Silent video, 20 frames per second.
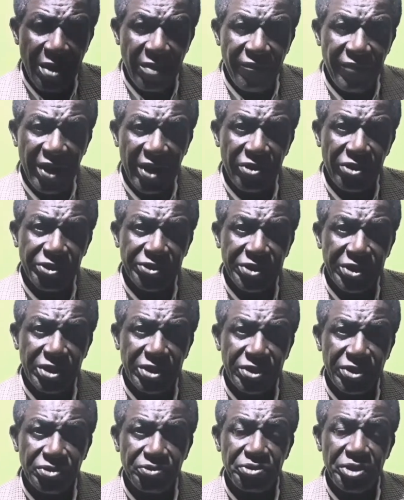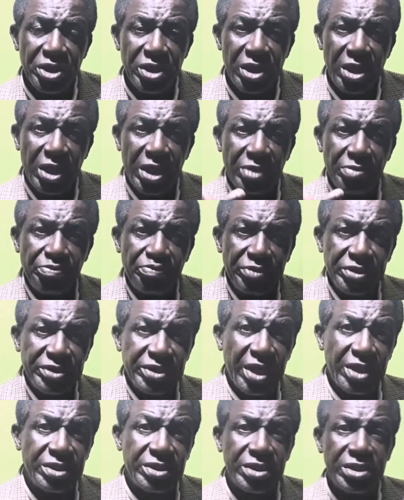viruses really
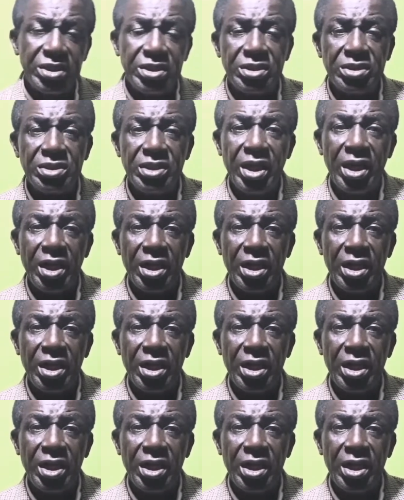presenting